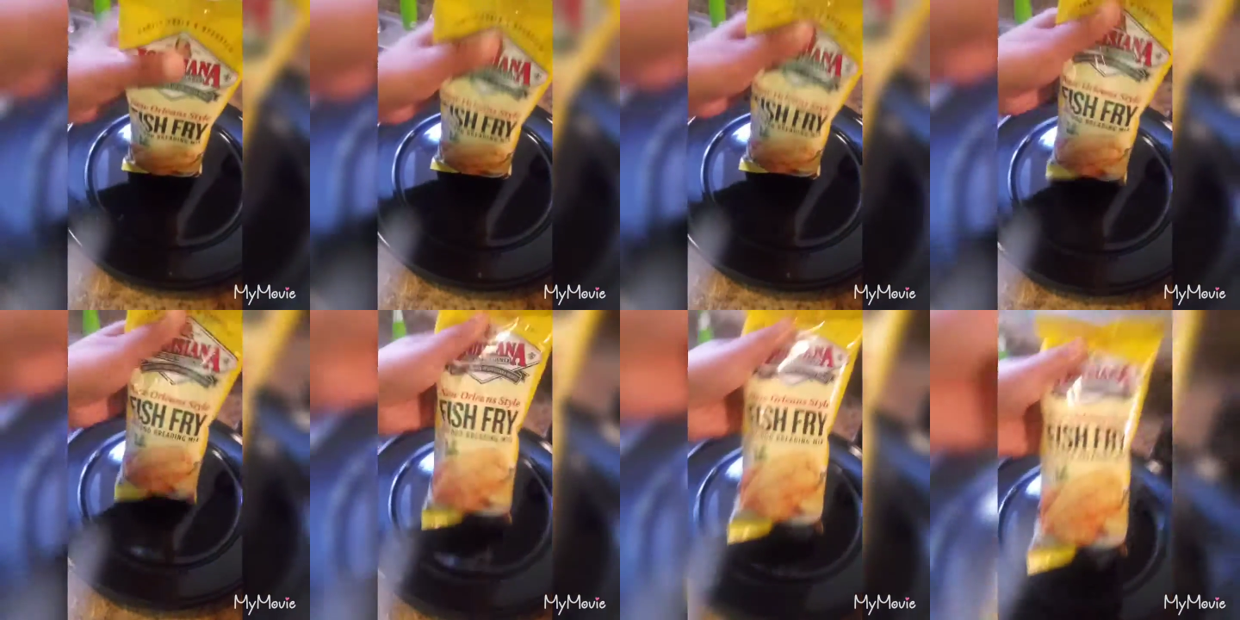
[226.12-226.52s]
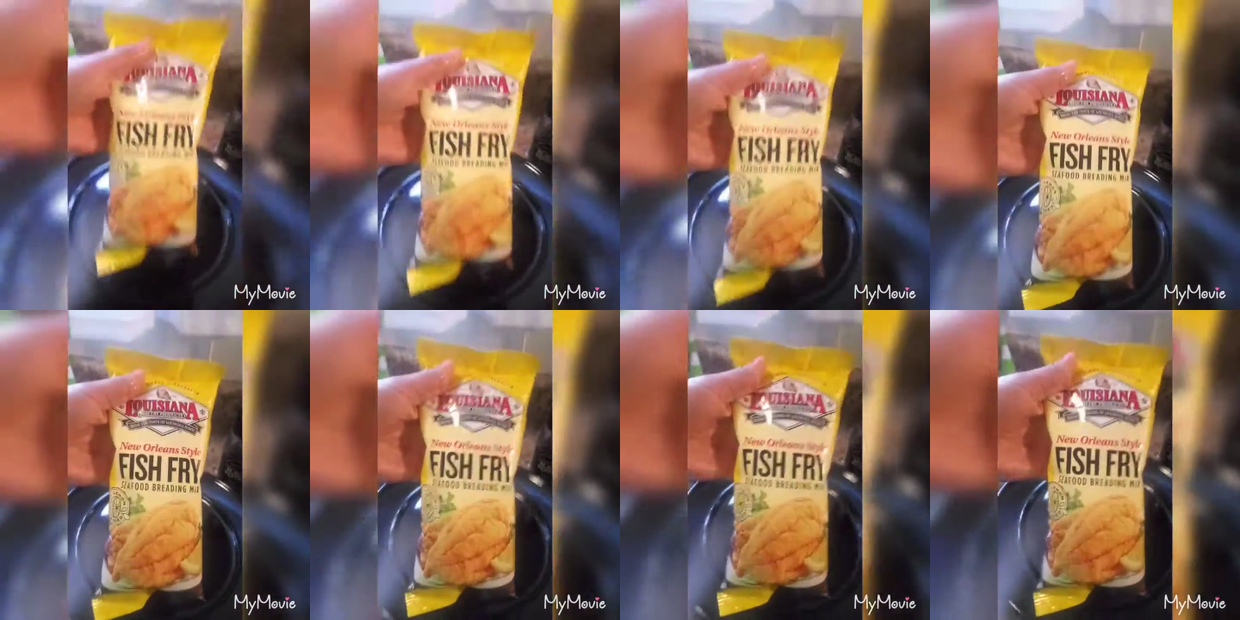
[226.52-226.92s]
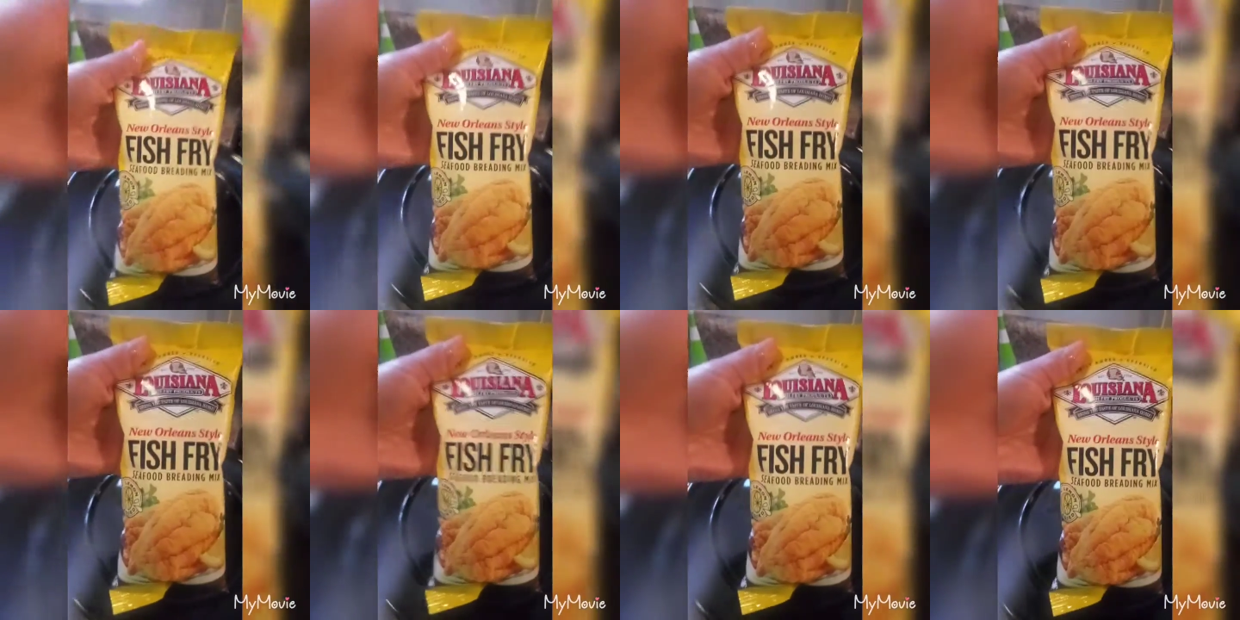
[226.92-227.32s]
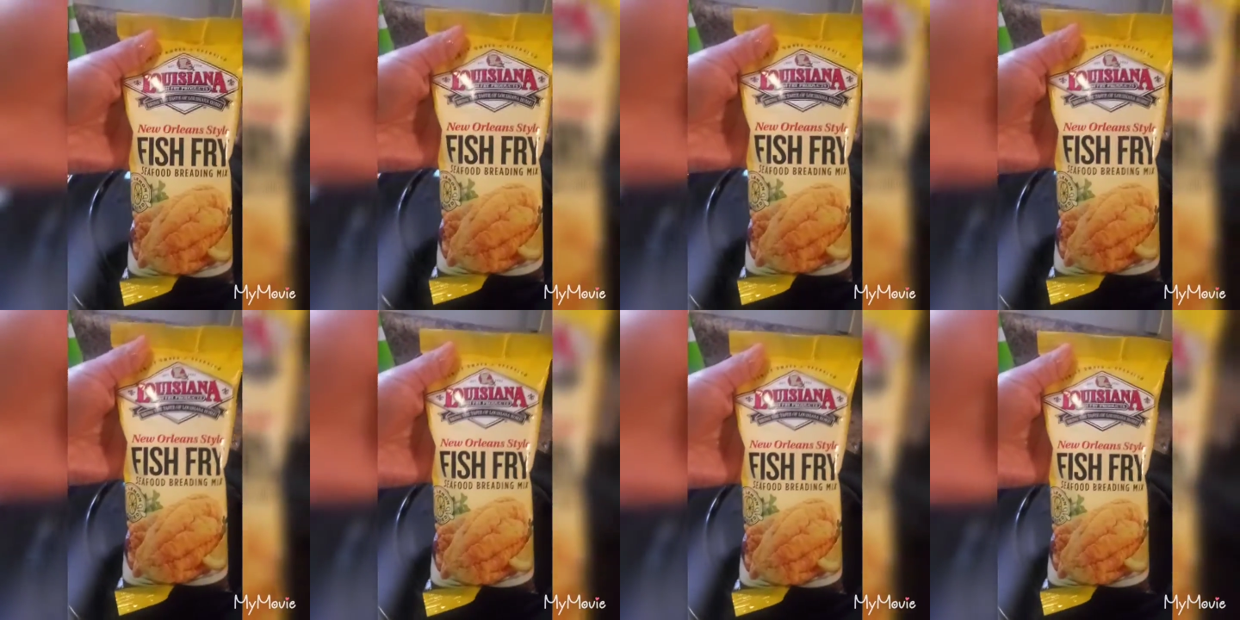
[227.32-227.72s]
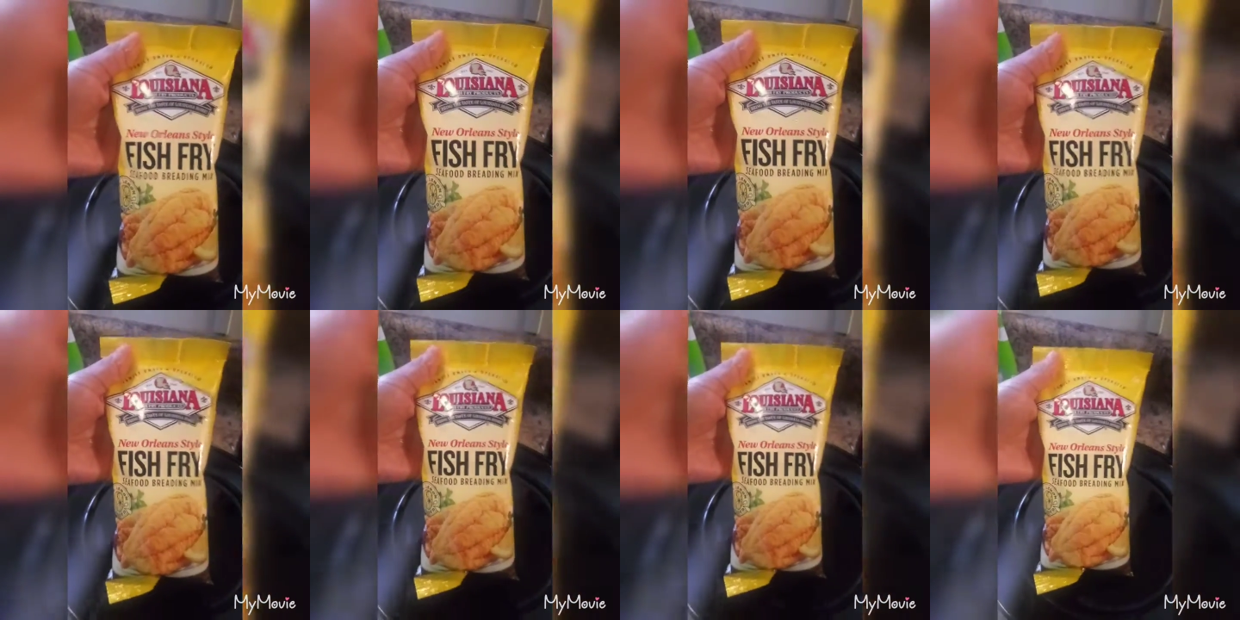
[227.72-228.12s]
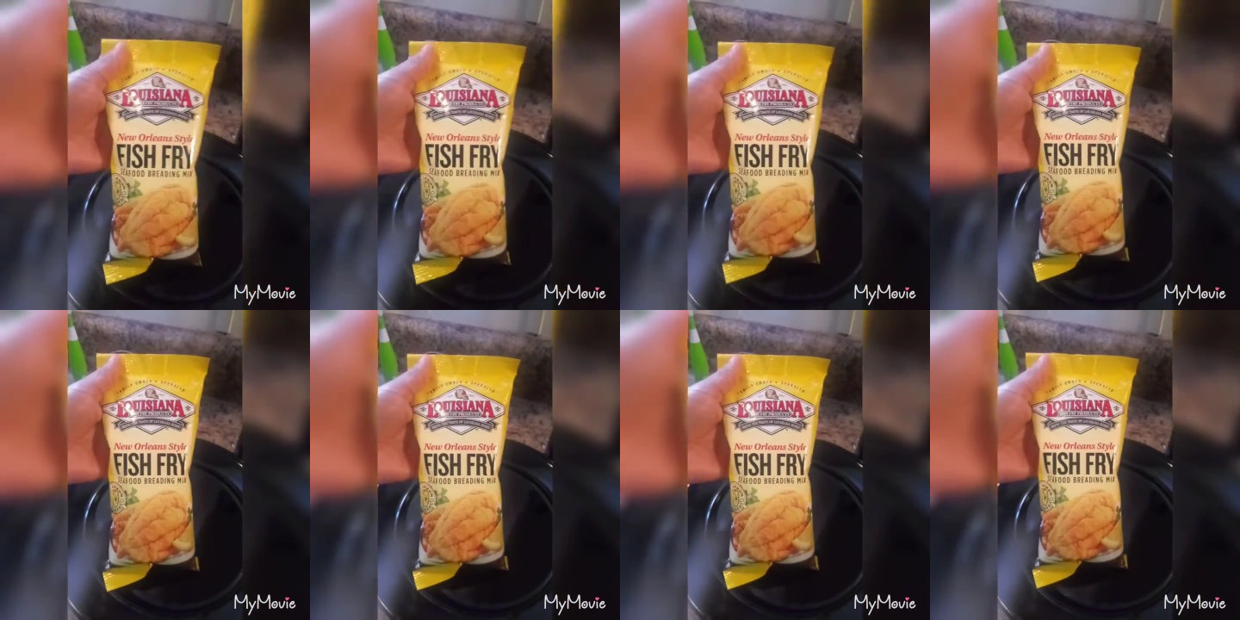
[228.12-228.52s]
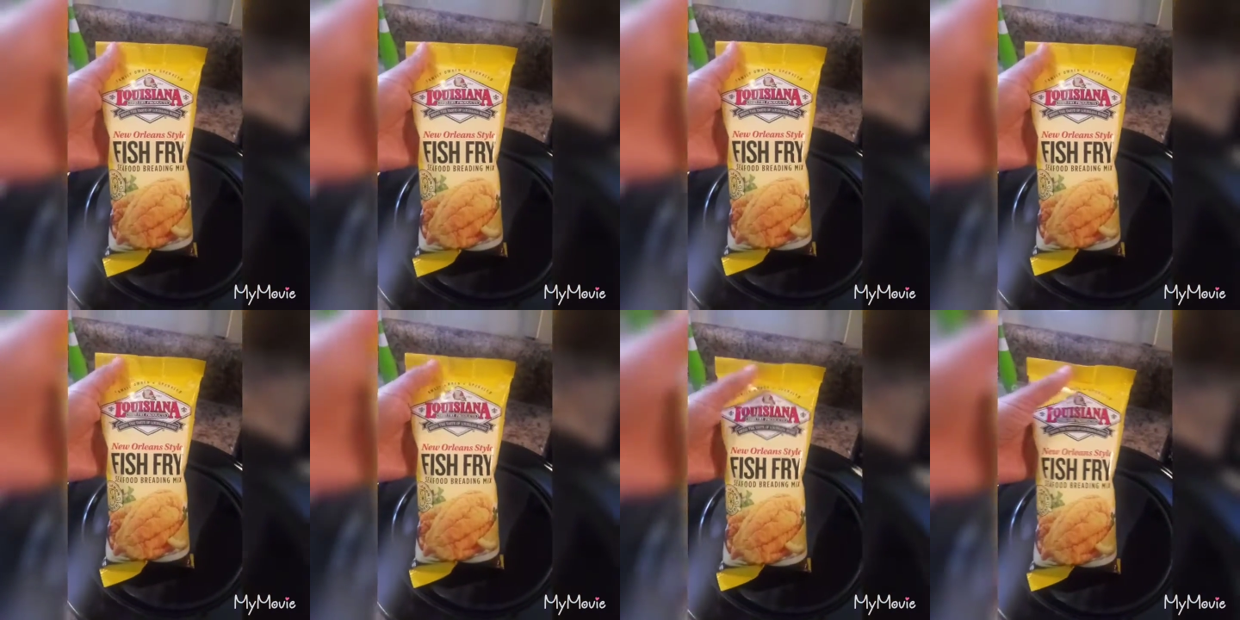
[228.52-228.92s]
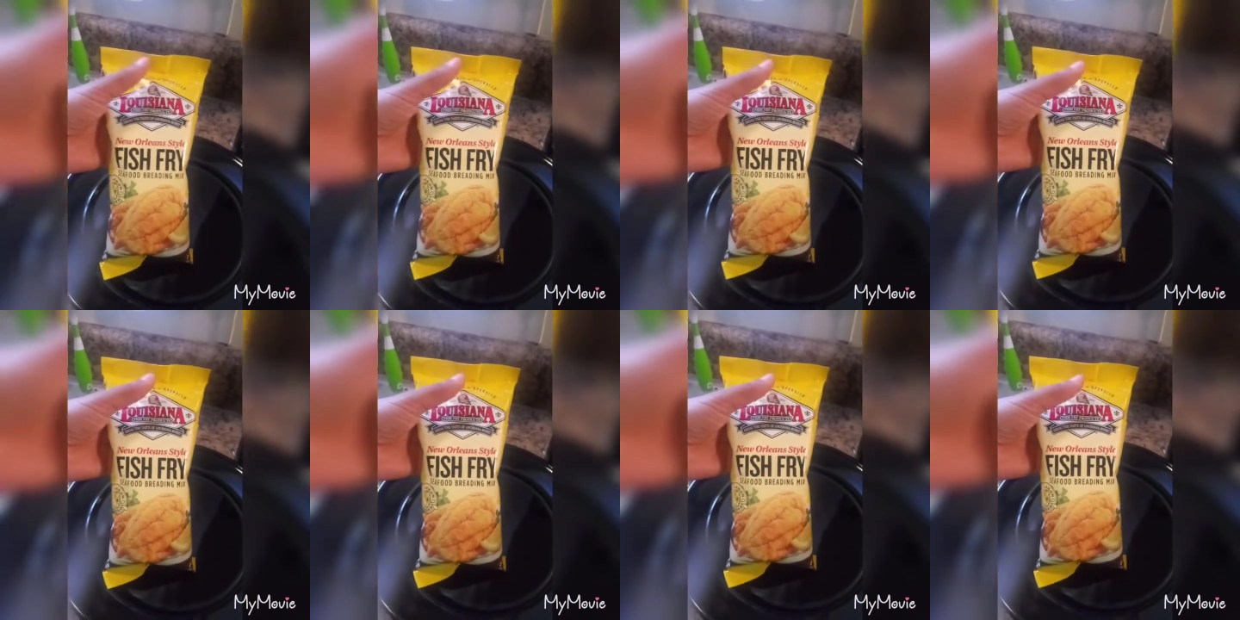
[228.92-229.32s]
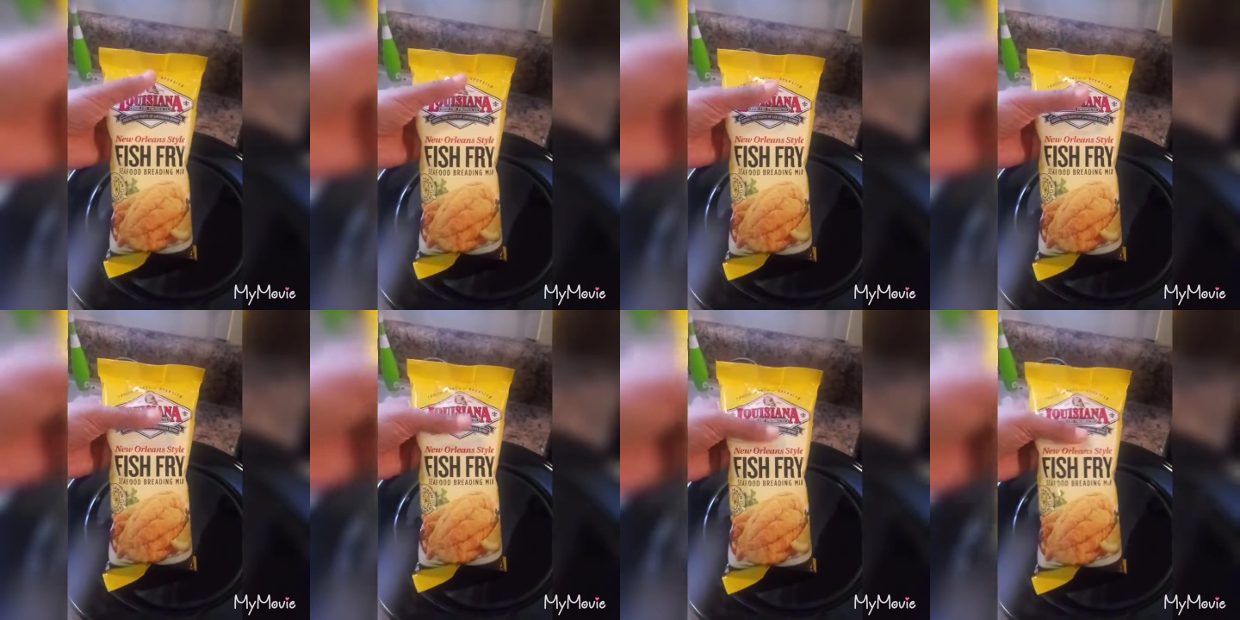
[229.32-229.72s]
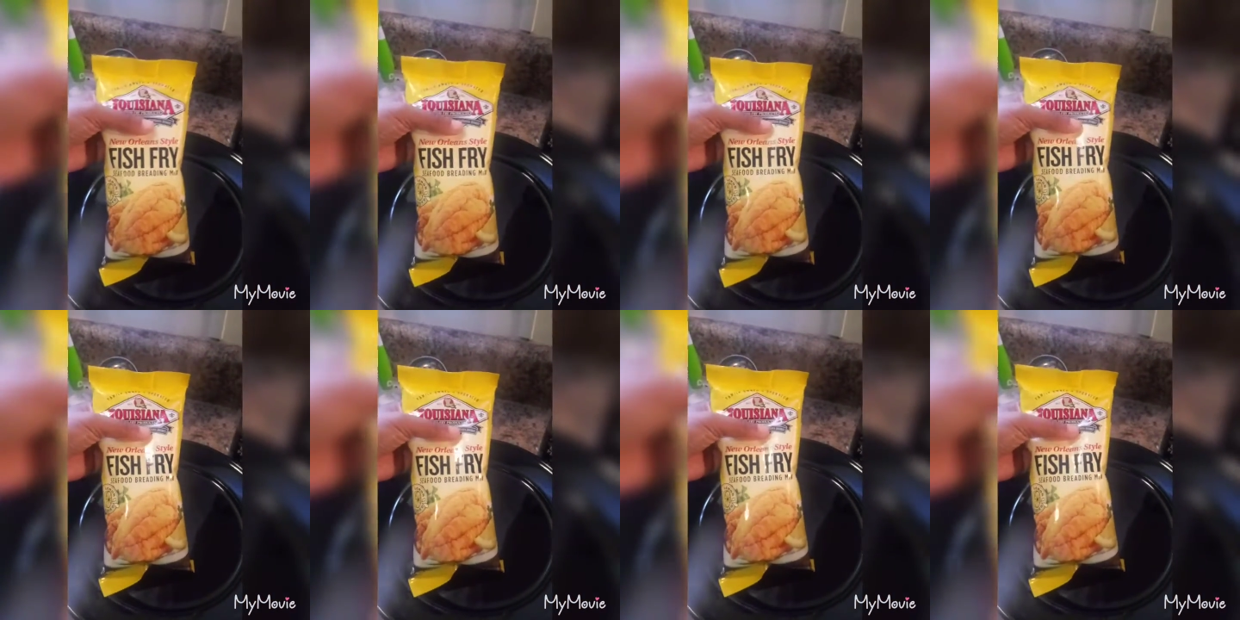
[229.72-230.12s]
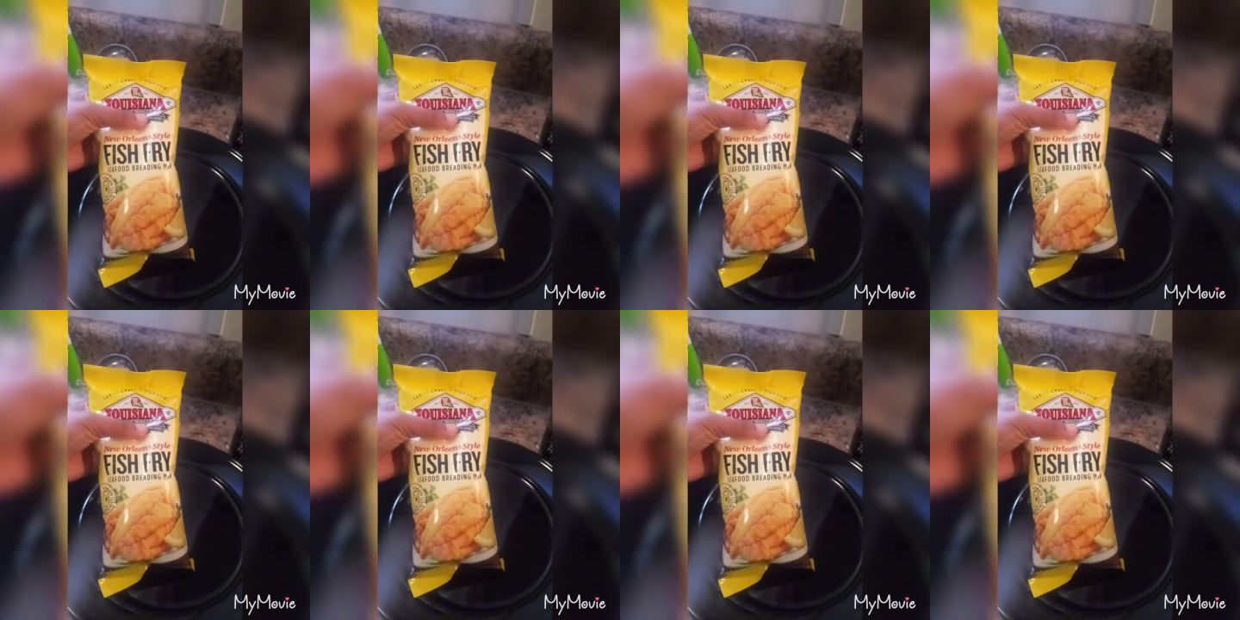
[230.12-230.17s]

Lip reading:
(no speaker visible)